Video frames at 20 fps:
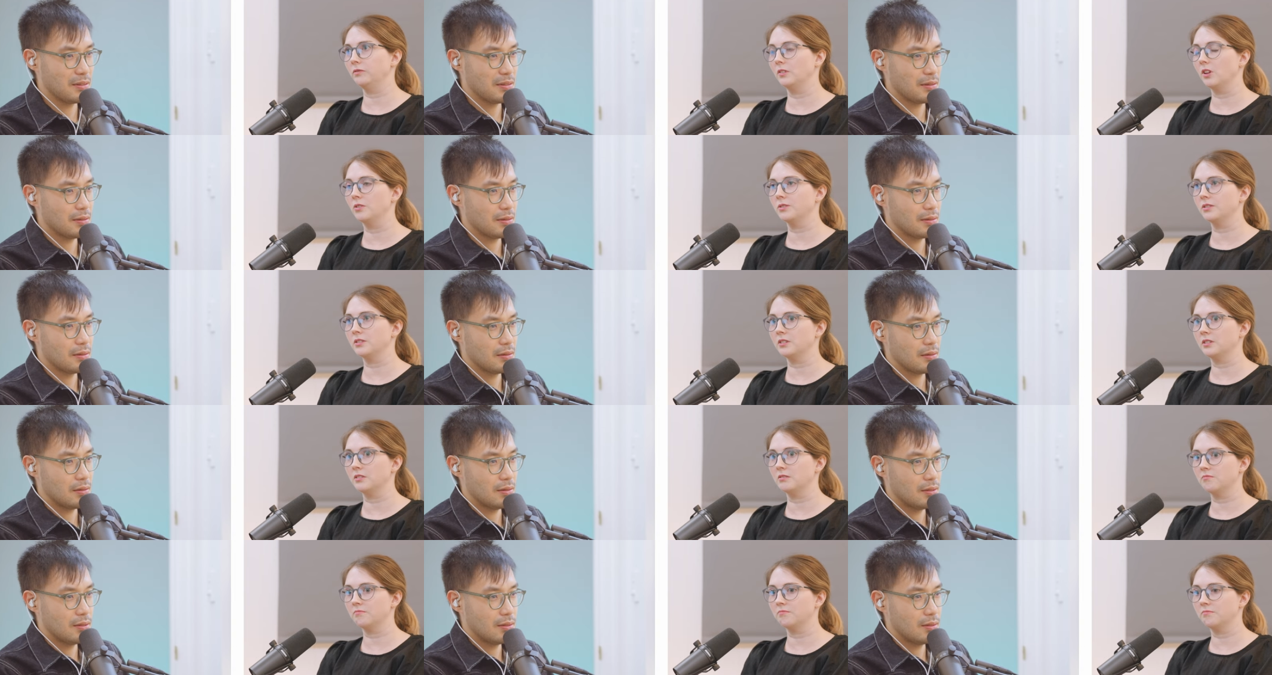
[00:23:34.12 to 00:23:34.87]
Speaker 1: lost
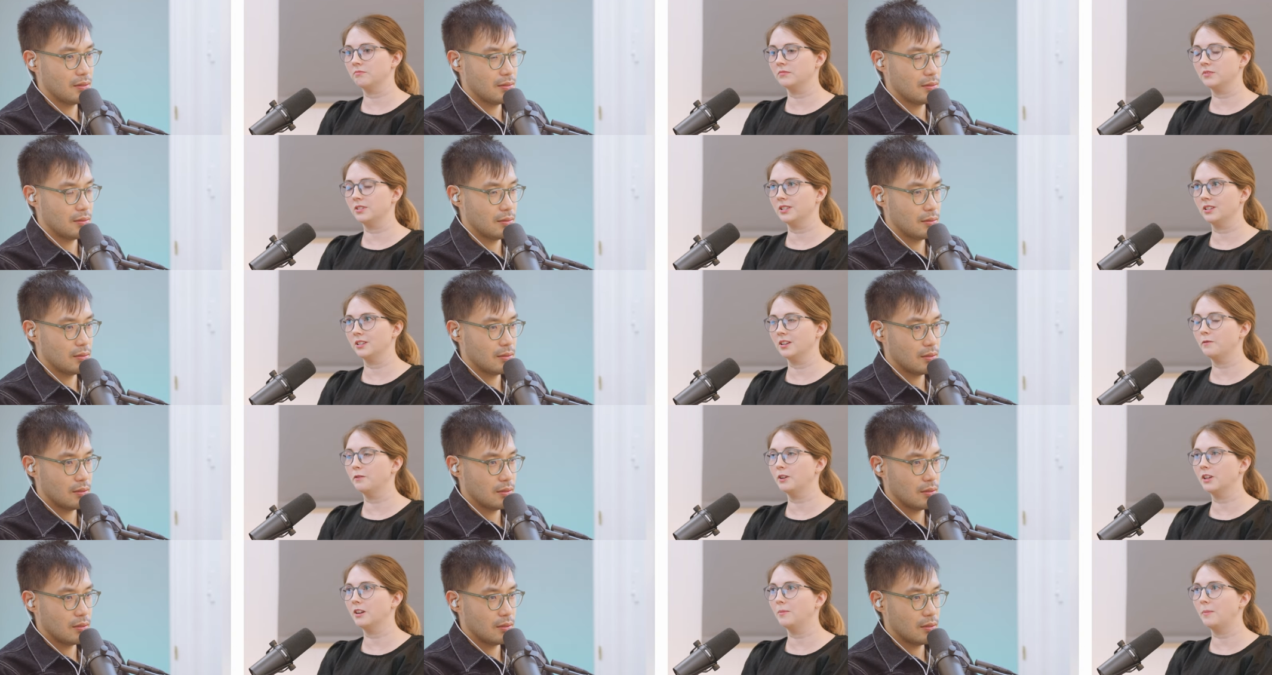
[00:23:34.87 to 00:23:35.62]
a
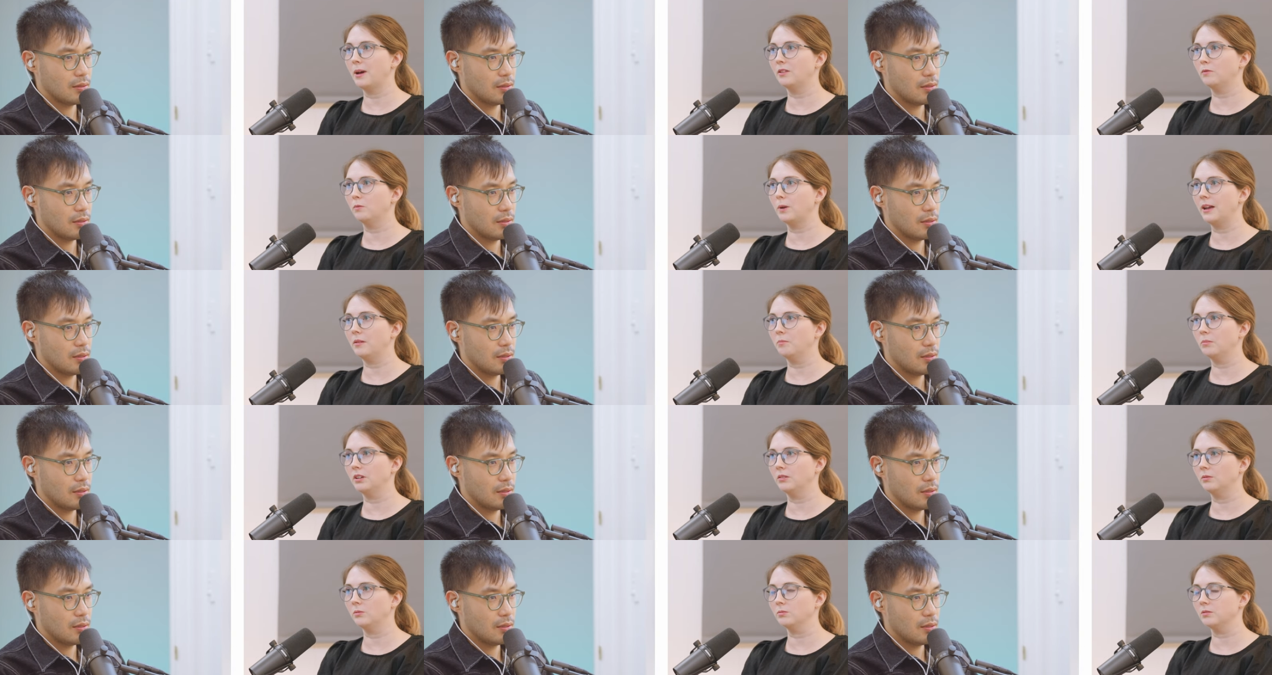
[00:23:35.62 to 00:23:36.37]
significant amount of weight, but
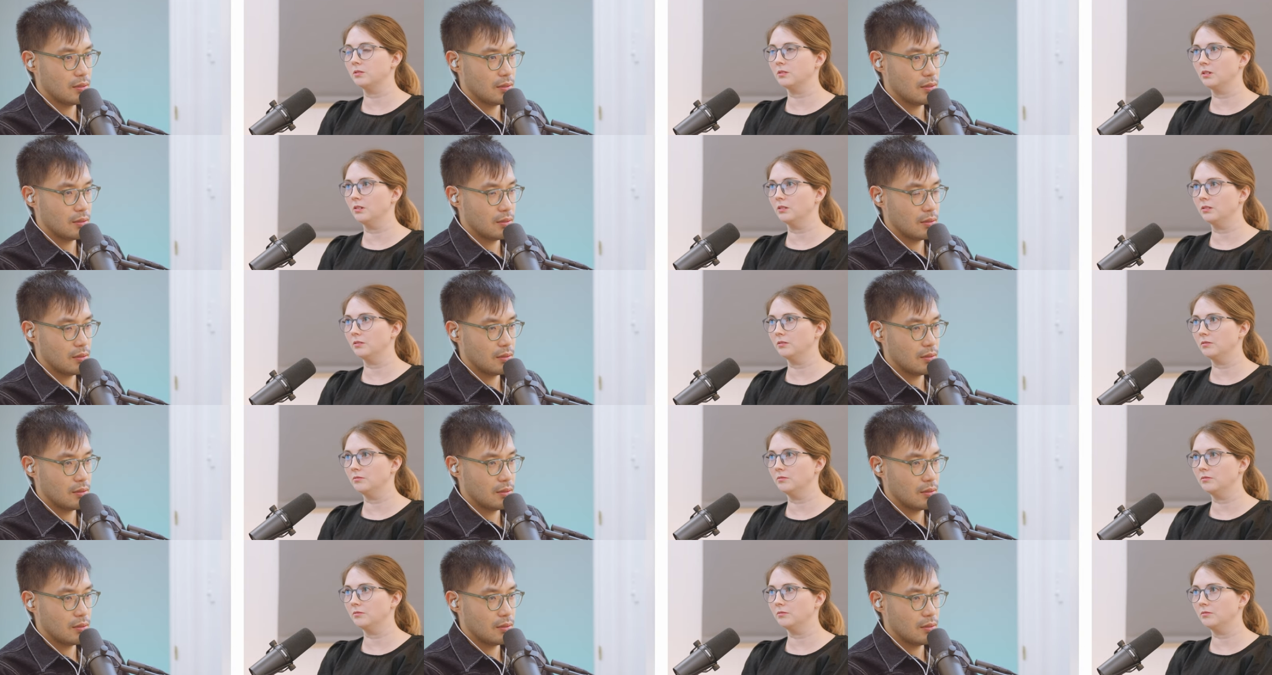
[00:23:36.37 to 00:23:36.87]
also